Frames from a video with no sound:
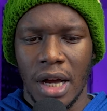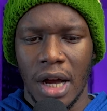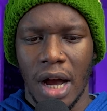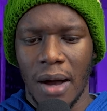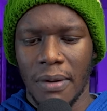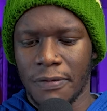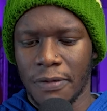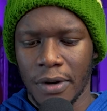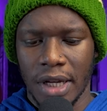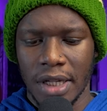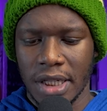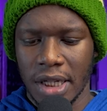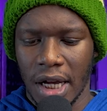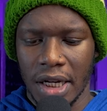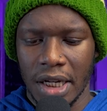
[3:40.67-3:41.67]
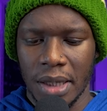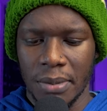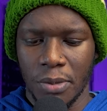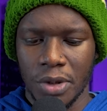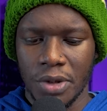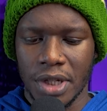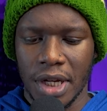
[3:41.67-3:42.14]
I'm forgetting her name.
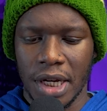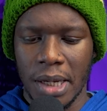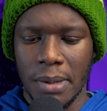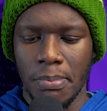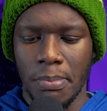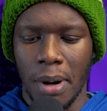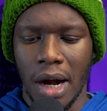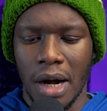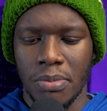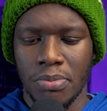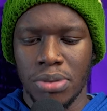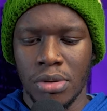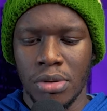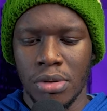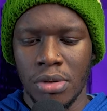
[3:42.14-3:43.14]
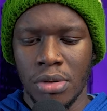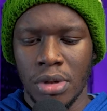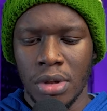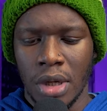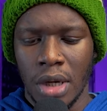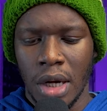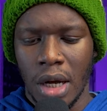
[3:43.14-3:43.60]
What was her name? Barbu,
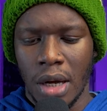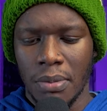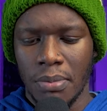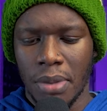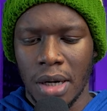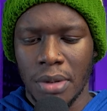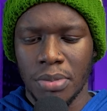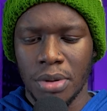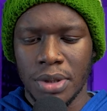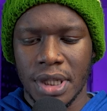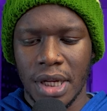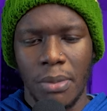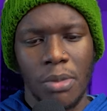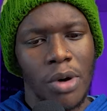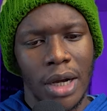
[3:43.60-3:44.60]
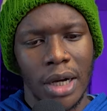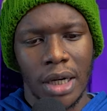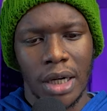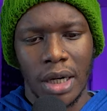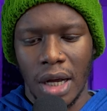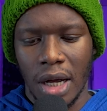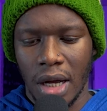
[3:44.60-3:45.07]
Barbu, someone.
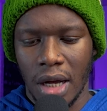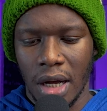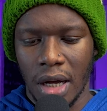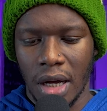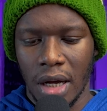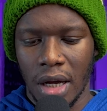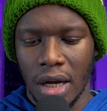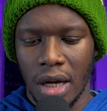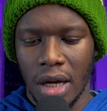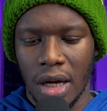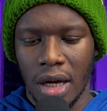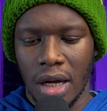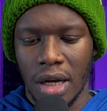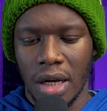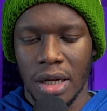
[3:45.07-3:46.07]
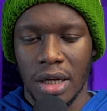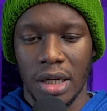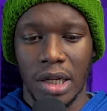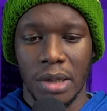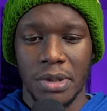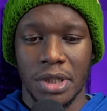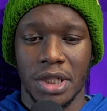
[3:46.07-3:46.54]
Uh,
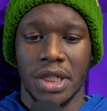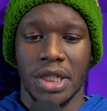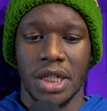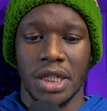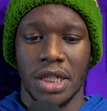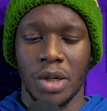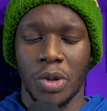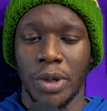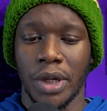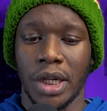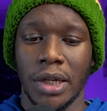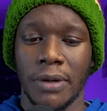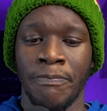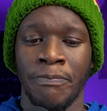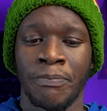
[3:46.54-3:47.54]
let me just search that quickly.